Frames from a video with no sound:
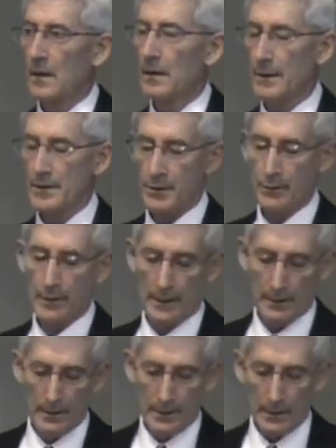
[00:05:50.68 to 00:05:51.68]
That's correct.
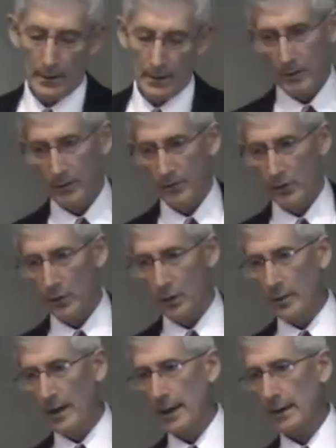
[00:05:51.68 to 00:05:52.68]
And if you
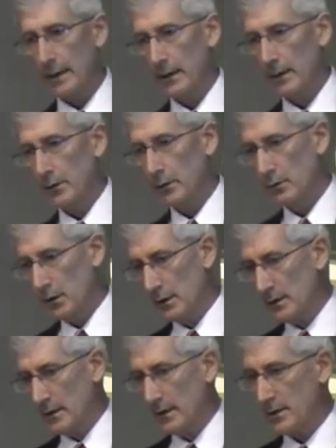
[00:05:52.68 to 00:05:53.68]
go back and you look
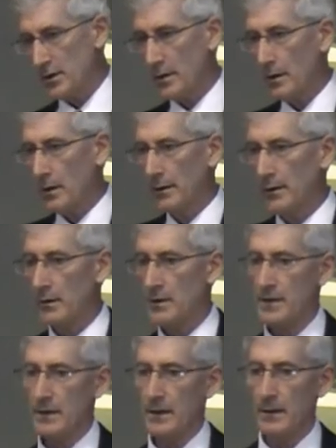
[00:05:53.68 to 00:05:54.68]
at that chart, you'll
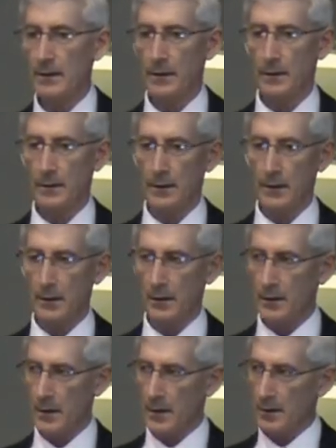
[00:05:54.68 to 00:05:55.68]
see that
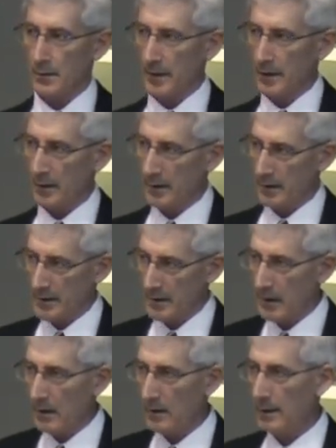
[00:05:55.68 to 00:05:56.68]
uh, Dr. Mann and his
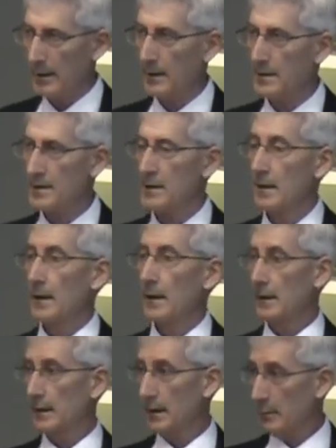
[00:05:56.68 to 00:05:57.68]
colleagues
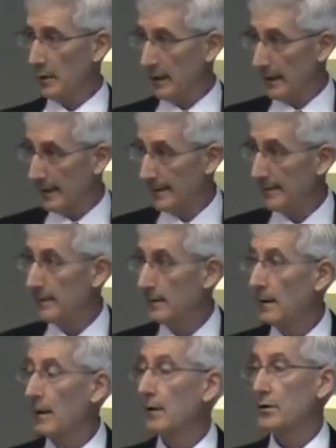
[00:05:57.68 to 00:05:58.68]
eliminated,
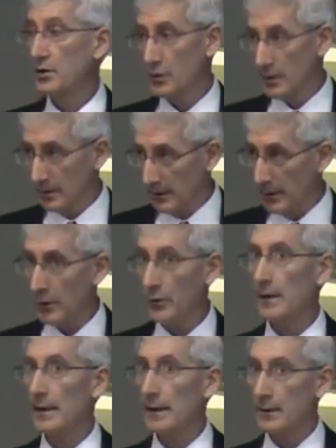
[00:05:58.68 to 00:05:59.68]

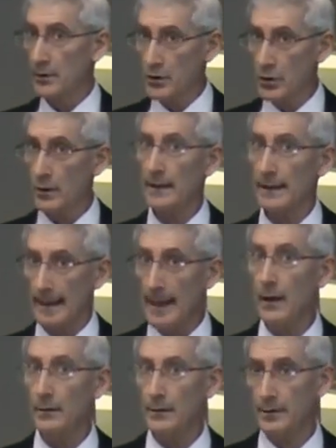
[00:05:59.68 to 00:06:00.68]
literally took it
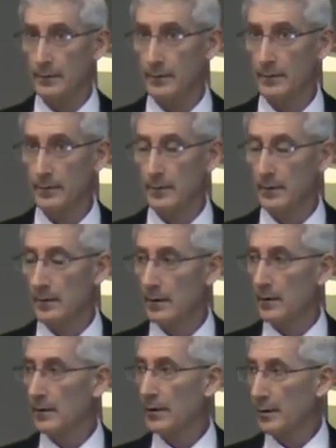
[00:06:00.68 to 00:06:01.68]
out,
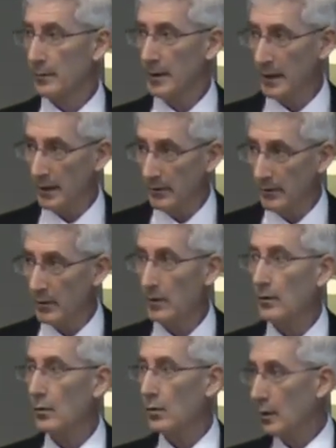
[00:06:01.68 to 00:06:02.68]
the
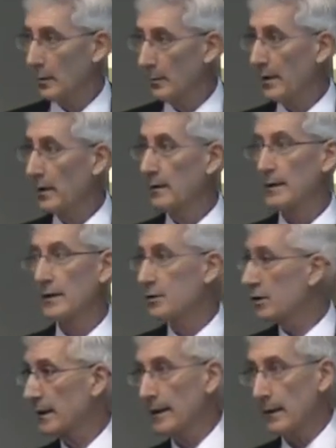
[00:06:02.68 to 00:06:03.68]
medieval warm period. They
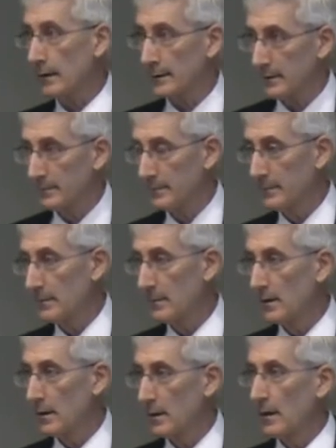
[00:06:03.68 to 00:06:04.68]
it out.
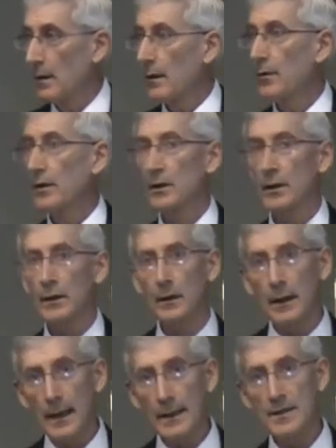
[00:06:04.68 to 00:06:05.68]
The
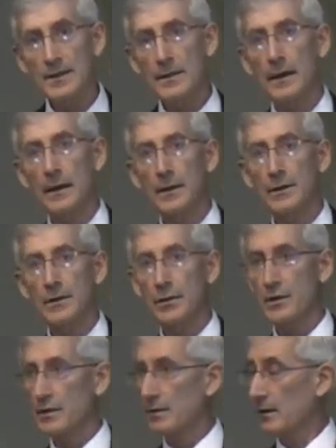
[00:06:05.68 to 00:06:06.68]
little ice age,
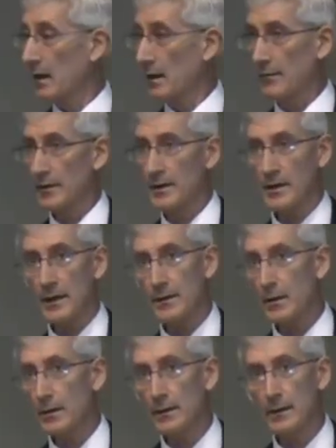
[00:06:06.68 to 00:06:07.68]
which a lot of us got
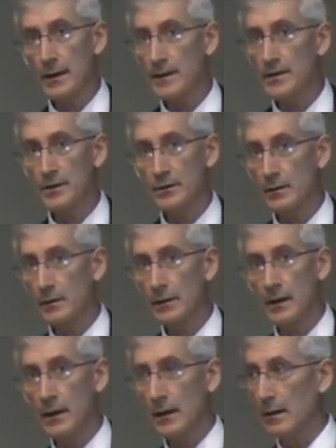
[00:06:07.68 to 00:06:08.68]
taught in high school
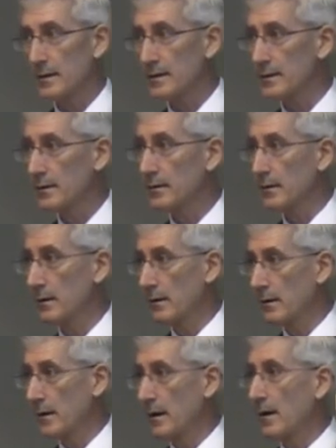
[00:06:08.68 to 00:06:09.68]
and college,
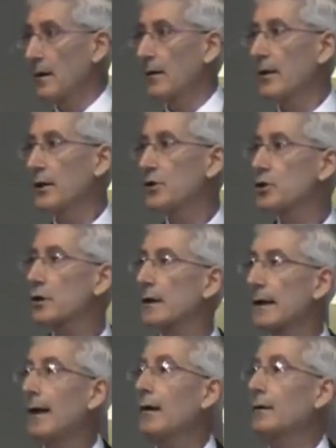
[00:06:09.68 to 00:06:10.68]
they took
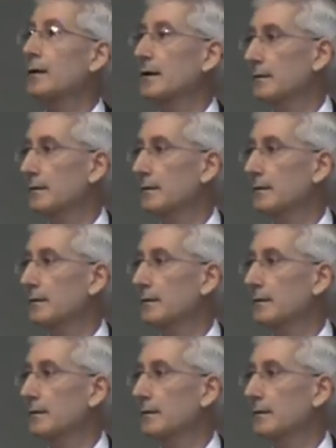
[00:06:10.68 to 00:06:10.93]
it out